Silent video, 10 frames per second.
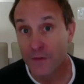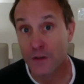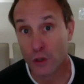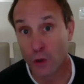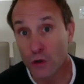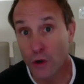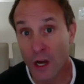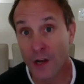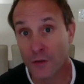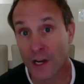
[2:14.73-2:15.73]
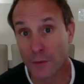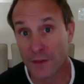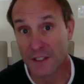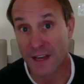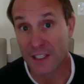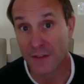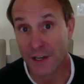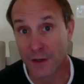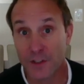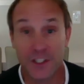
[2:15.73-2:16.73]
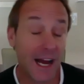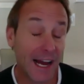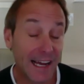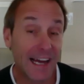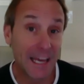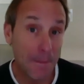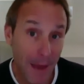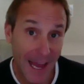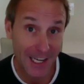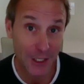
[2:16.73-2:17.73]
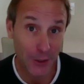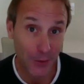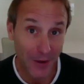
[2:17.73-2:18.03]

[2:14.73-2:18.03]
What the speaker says: The social contract with the SaaS vendor is, yeah, I keep paying you